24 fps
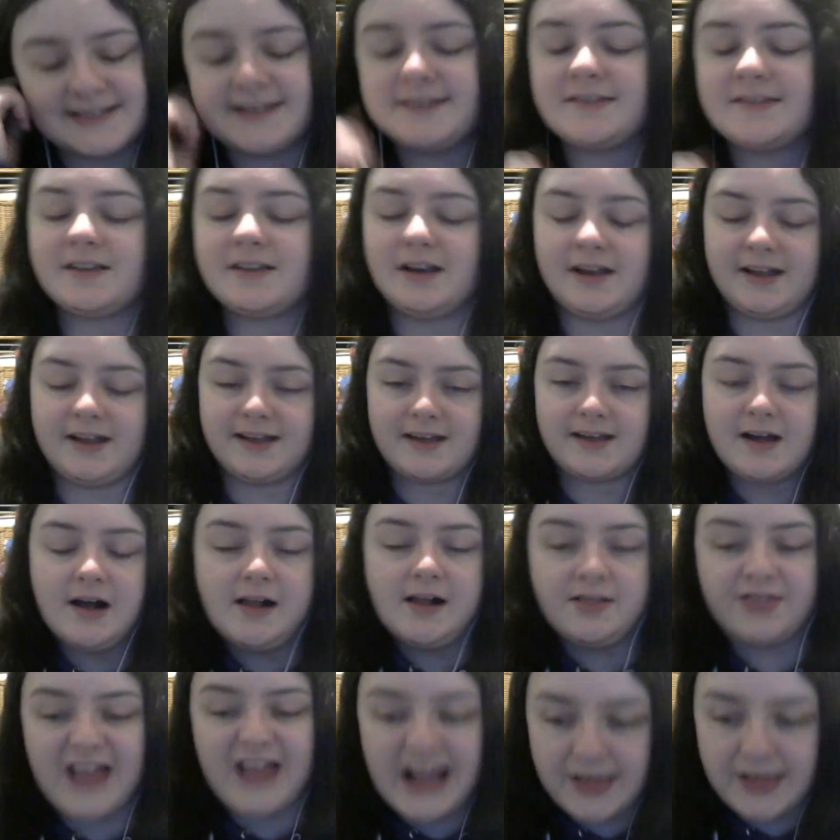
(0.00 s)
seen that like
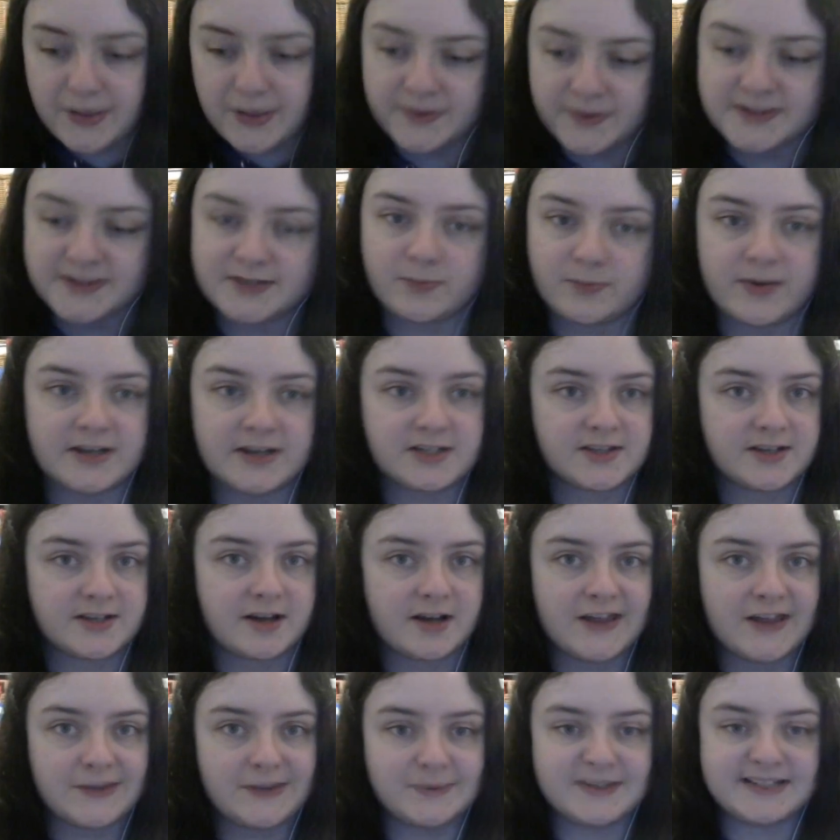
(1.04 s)
they're the ones that went to the
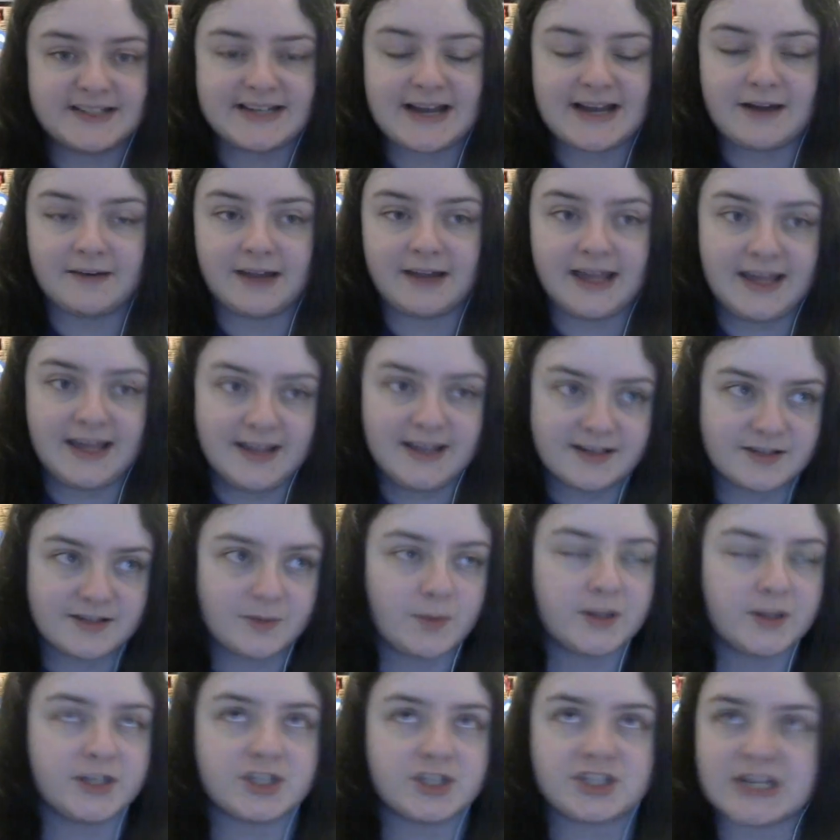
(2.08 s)
guy that was down. He is the
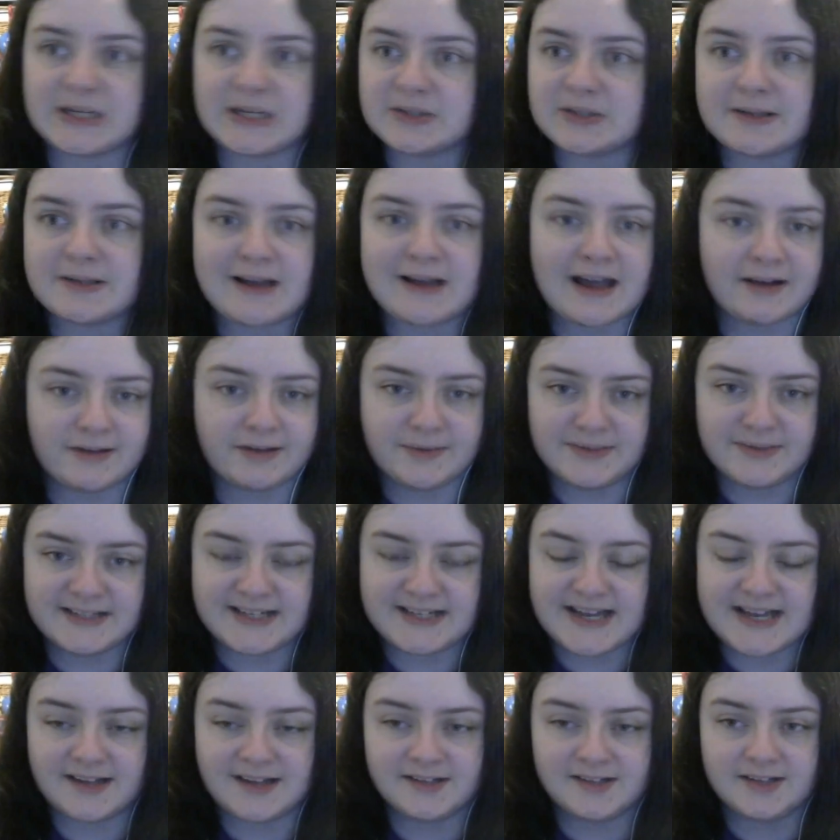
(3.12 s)
one that shouted out how he was
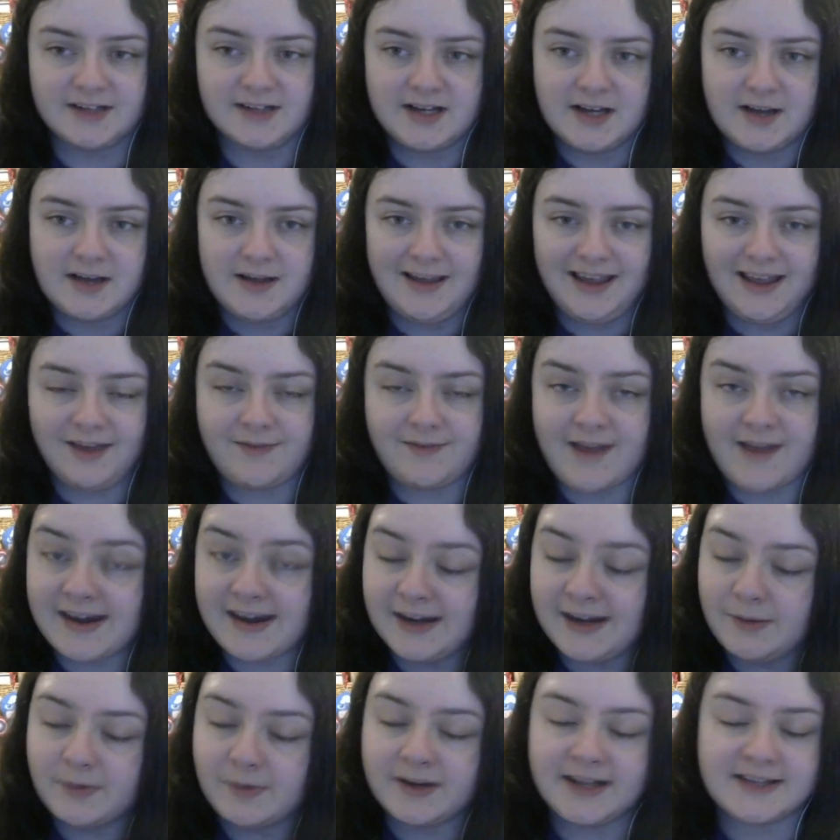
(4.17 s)
dead. If
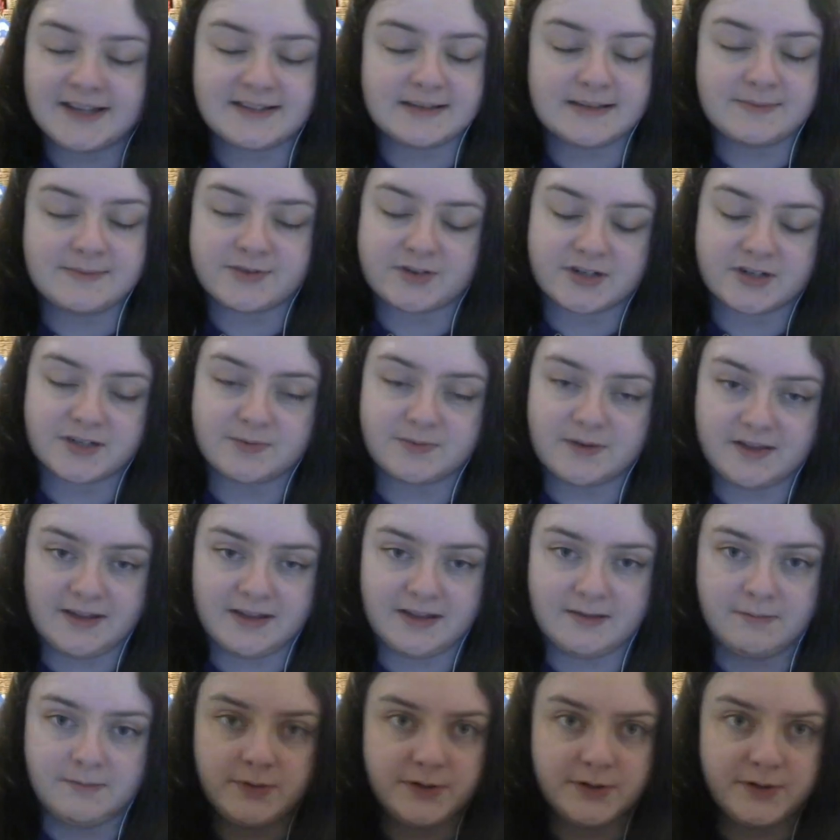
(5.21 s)
anyone here seems trustworthy
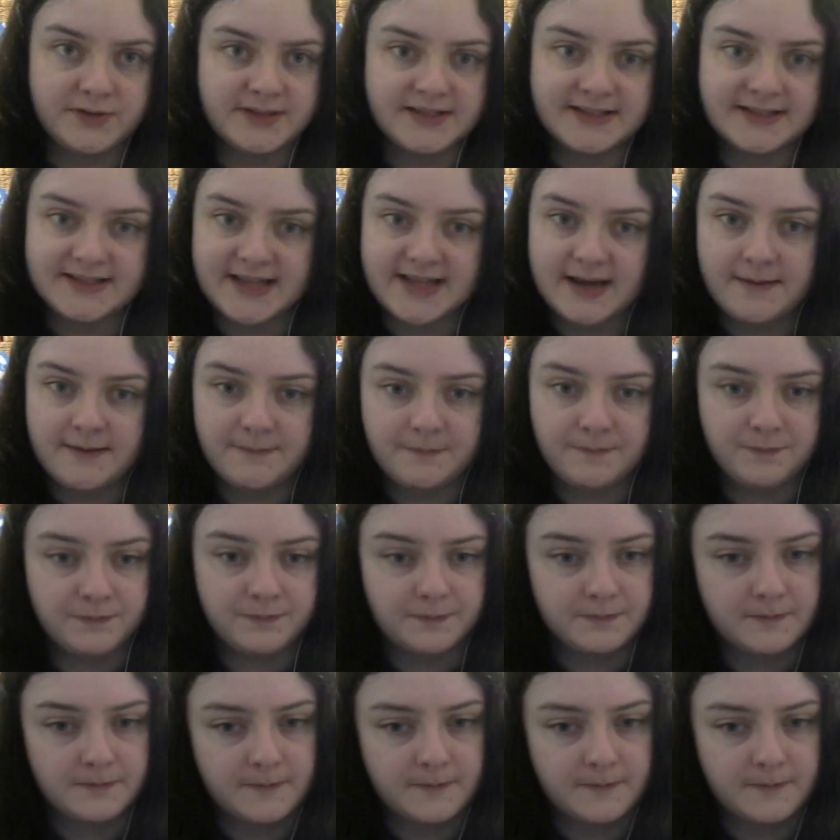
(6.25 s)
the most, it's them.